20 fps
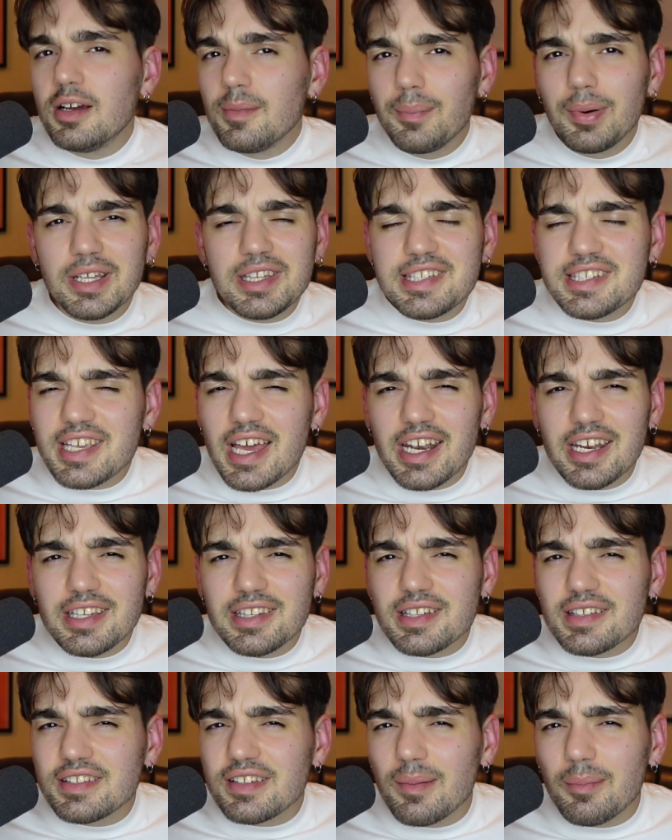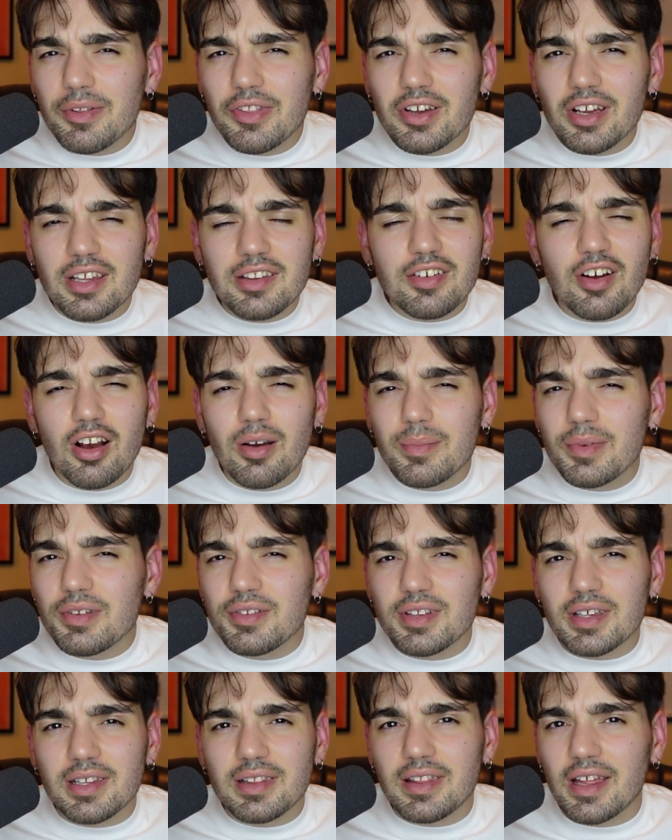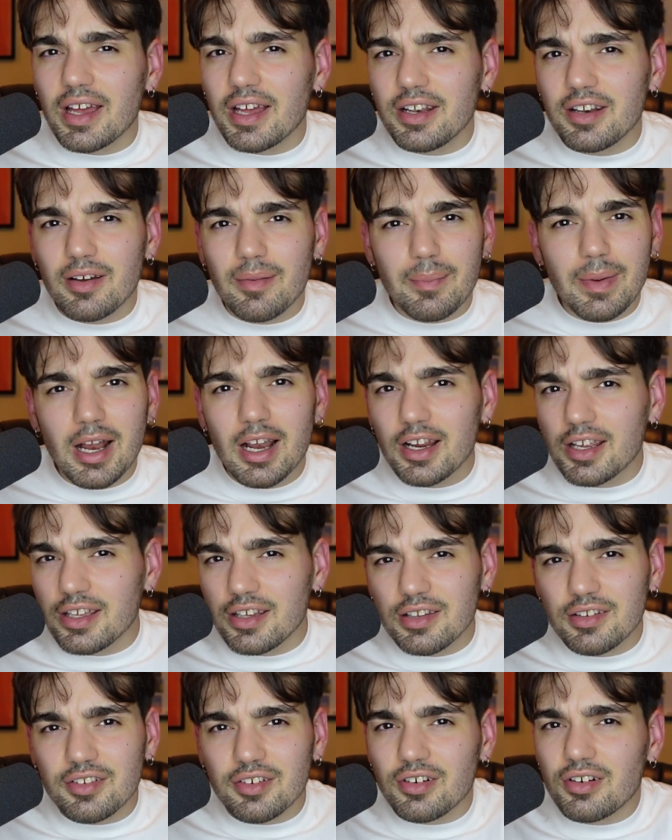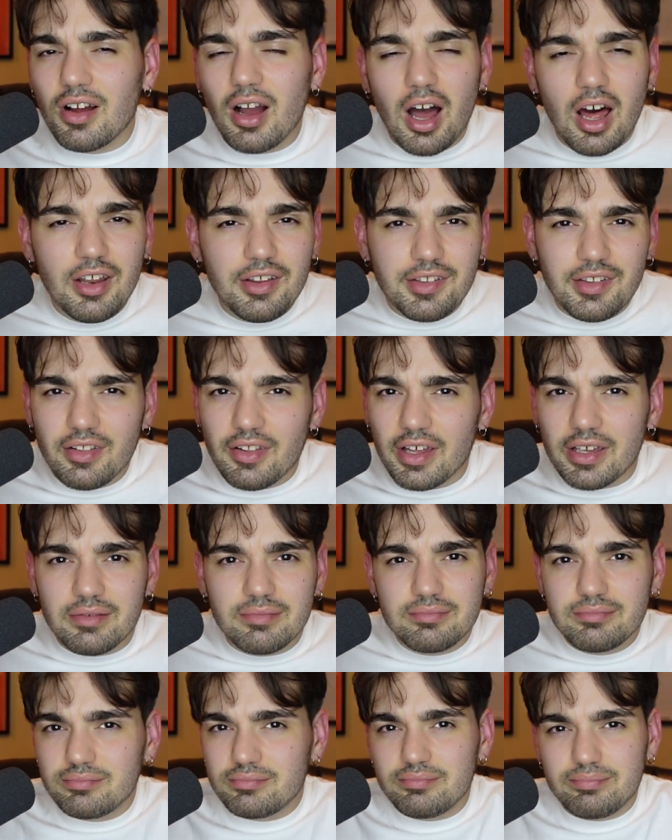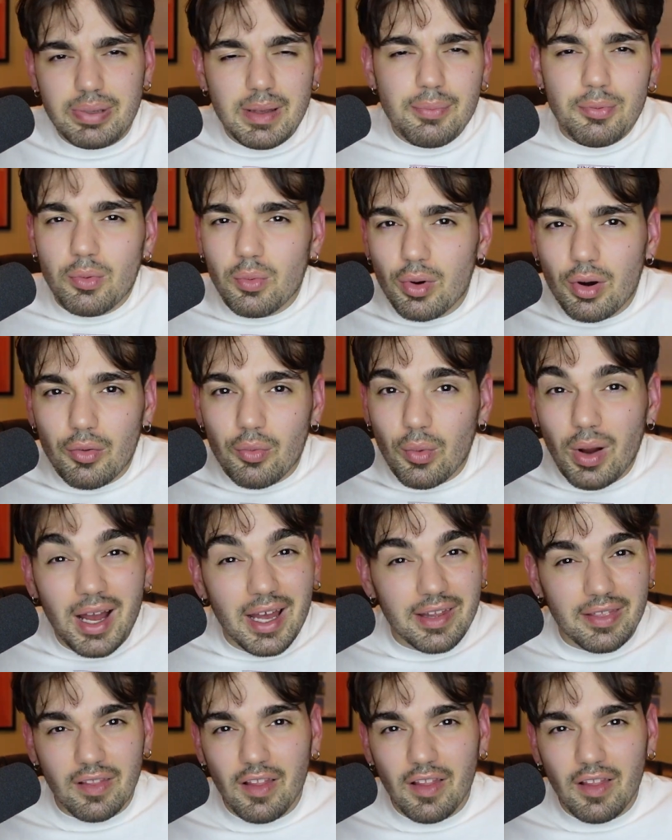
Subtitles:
but set it to some of the guitar music that Americans, or honestly like people worldwide,